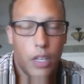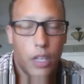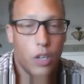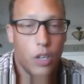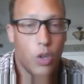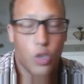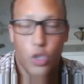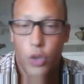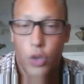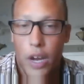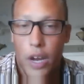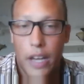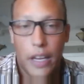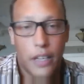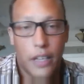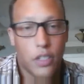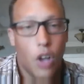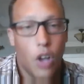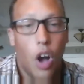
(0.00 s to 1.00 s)

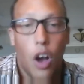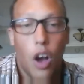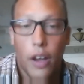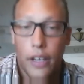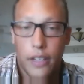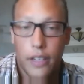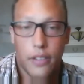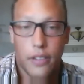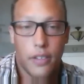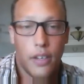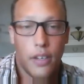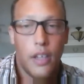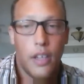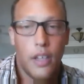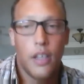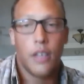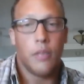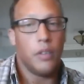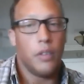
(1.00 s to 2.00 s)
trainings on it.
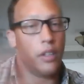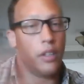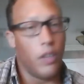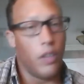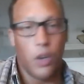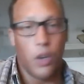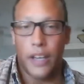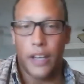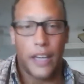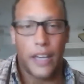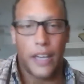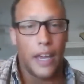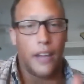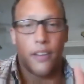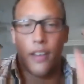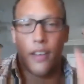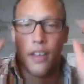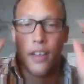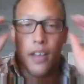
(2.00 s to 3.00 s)
Again,
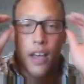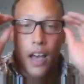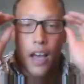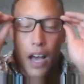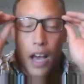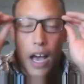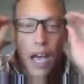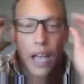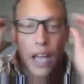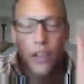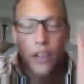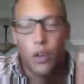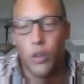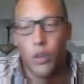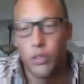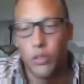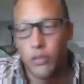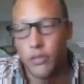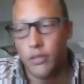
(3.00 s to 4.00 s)
I
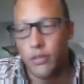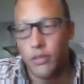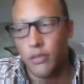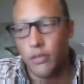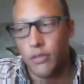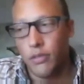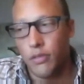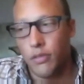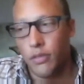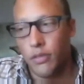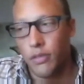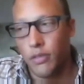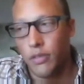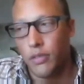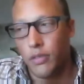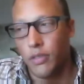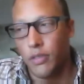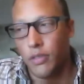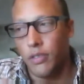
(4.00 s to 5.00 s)
don't
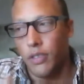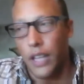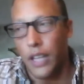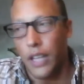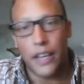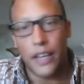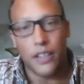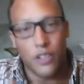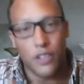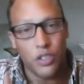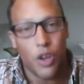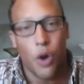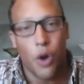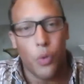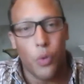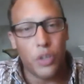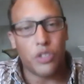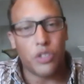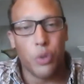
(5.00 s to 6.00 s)
like
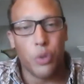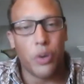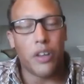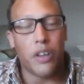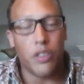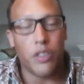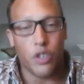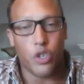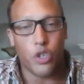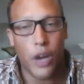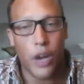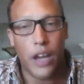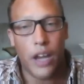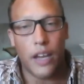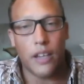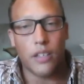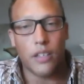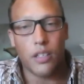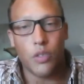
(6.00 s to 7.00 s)
always doing the
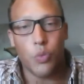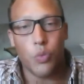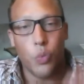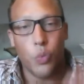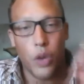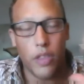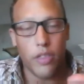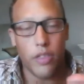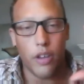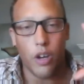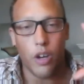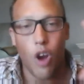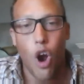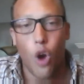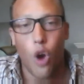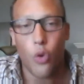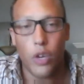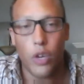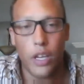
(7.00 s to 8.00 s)
trainings when they're
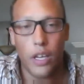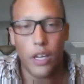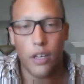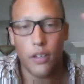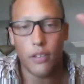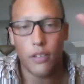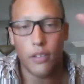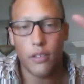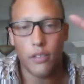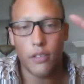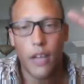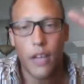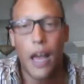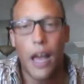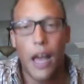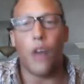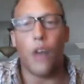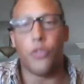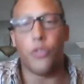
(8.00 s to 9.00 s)
already
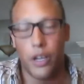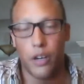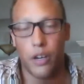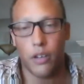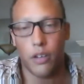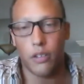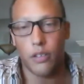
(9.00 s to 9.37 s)
out there.